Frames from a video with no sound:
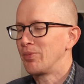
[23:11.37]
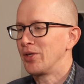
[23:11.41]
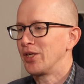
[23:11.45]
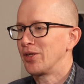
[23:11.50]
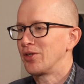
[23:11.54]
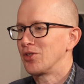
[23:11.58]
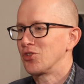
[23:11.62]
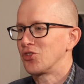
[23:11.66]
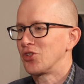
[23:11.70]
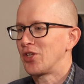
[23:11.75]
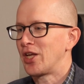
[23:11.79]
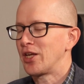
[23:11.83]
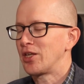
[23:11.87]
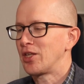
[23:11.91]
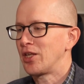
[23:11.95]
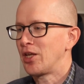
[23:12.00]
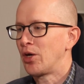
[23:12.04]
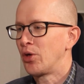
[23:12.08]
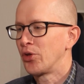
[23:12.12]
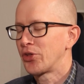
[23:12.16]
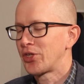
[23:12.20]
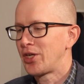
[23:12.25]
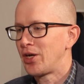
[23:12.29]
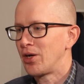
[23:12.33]
Because like
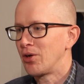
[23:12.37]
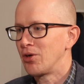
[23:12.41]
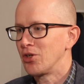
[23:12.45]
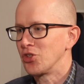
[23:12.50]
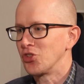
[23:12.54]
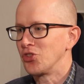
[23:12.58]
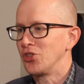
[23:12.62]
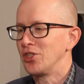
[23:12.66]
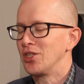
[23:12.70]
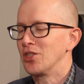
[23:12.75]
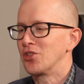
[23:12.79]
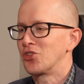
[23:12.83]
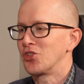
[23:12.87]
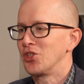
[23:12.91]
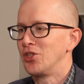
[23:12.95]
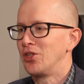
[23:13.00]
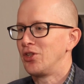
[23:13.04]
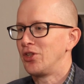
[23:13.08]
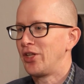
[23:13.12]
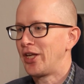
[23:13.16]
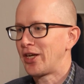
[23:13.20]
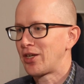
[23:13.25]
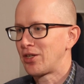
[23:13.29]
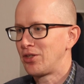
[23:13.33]
healthcare it's an
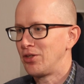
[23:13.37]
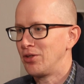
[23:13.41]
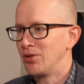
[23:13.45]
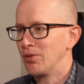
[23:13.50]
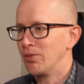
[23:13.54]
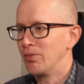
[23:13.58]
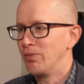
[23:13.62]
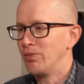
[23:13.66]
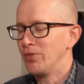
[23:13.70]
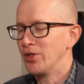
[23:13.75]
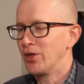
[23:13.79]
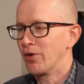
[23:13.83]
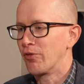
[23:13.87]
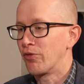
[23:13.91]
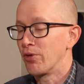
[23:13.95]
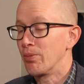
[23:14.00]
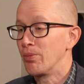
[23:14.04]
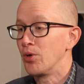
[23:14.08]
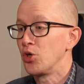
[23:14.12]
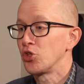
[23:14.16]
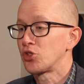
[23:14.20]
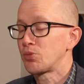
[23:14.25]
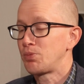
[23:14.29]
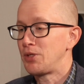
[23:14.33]
elective, for
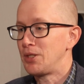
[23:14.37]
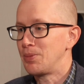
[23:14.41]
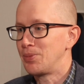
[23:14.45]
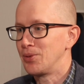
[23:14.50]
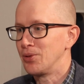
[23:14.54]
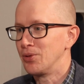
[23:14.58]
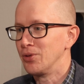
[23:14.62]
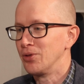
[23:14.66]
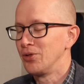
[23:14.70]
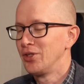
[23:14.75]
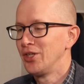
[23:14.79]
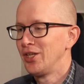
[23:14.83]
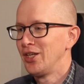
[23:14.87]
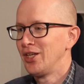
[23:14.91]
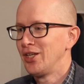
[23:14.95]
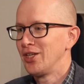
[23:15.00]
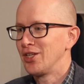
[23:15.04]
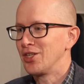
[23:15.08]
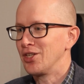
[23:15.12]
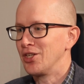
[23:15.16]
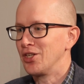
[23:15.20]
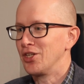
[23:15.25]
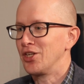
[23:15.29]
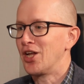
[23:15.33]
most people
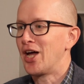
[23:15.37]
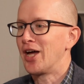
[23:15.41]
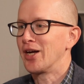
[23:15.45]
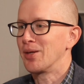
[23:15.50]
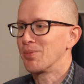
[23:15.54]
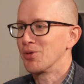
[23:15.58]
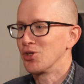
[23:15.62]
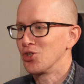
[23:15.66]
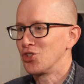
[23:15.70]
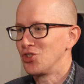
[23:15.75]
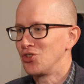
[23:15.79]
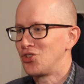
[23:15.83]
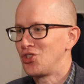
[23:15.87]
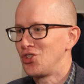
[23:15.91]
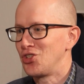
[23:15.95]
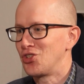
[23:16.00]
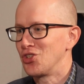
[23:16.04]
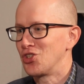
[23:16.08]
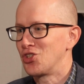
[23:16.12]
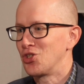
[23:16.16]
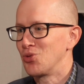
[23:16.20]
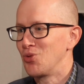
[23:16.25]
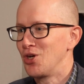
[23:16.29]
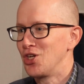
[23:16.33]
in a non-emergency
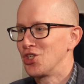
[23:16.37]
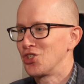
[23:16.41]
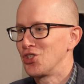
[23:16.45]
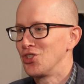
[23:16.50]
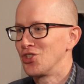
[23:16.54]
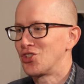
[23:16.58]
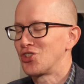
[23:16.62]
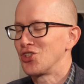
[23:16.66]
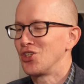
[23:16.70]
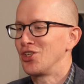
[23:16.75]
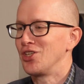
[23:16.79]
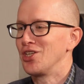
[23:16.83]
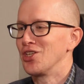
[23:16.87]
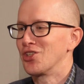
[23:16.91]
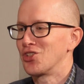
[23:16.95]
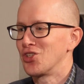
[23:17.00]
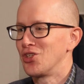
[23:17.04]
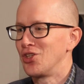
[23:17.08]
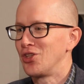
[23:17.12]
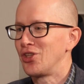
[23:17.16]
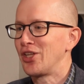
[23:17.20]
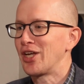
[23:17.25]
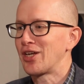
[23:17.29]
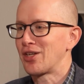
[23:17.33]
situation, it's
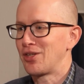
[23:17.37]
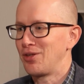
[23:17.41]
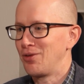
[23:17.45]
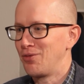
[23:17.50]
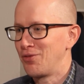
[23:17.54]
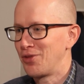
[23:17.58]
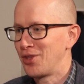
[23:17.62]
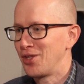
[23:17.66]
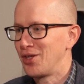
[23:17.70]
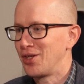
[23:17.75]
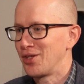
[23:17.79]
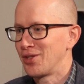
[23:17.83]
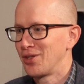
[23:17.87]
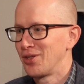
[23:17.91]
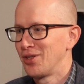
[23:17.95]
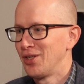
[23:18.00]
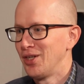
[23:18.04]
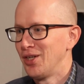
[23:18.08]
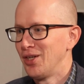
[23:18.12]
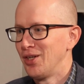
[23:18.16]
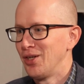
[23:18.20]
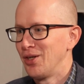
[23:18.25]
an elective thing,